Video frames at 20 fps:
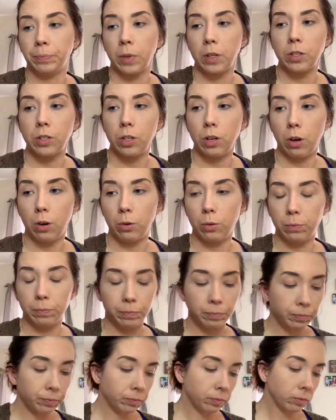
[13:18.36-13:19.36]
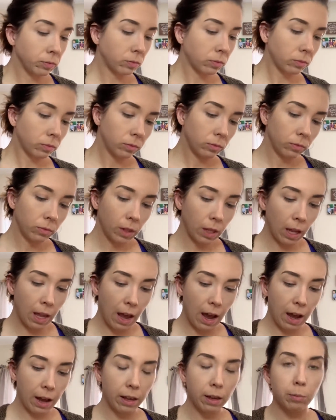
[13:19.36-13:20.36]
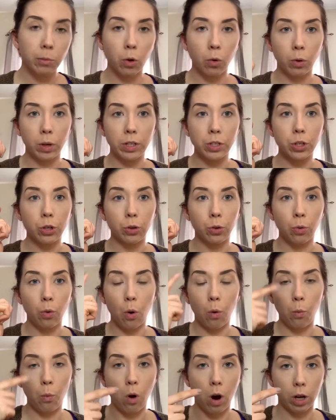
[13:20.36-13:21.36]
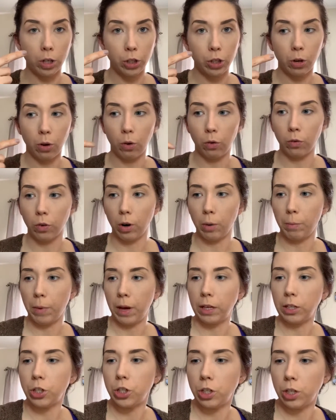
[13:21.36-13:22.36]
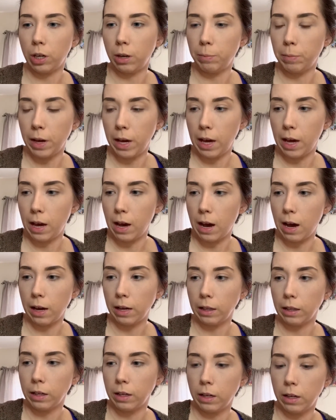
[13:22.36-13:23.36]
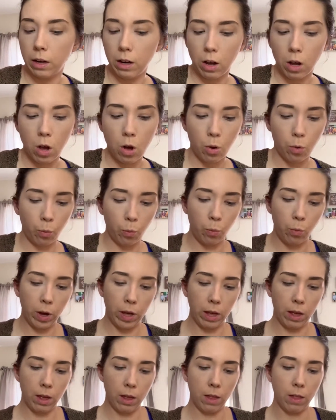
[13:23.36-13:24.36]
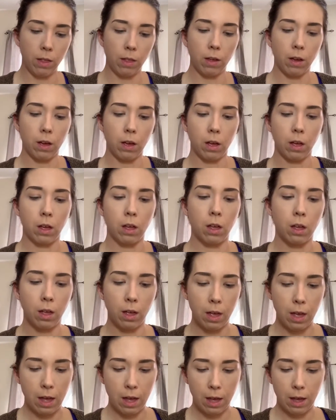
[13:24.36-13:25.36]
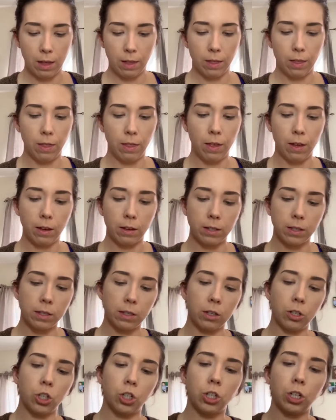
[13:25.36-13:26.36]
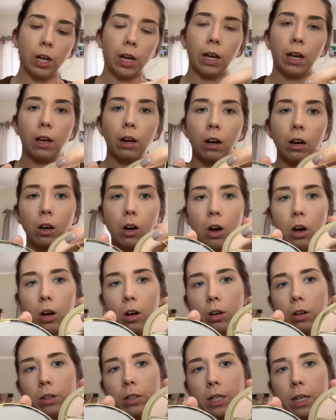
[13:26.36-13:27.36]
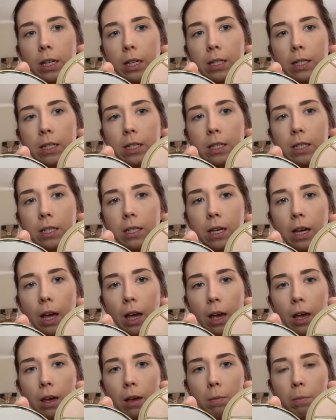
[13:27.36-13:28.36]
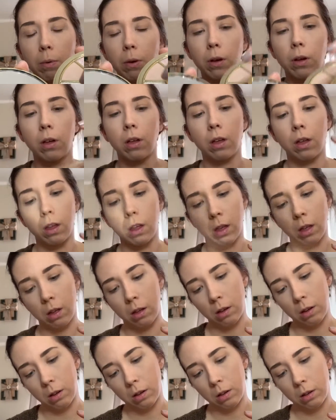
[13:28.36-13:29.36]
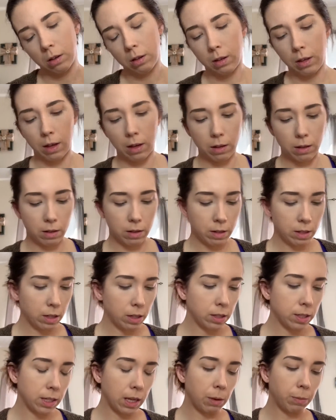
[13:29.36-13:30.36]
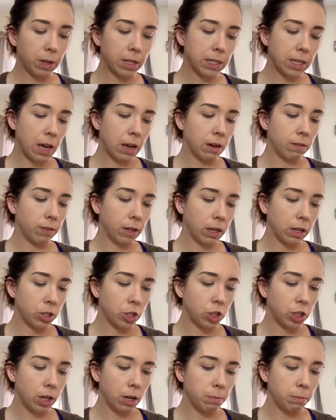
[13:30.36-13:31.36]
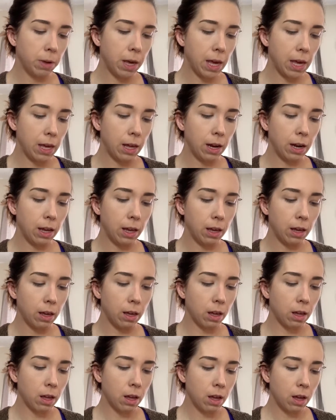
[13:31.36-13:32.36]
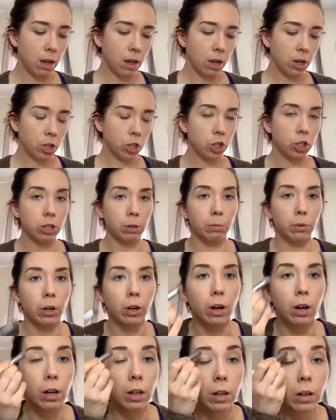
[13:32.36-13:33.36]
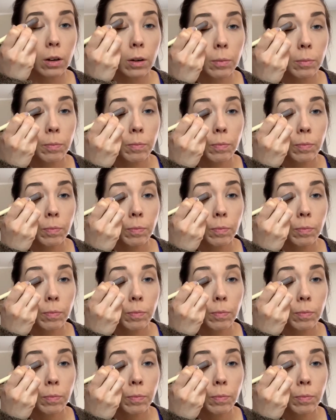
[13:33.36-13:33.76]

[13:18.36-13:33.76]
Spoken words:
So I am going to wash over my eyelid with this shade called Escape. Yeah, Escape. It's kind of like a champagne-y shimmer color.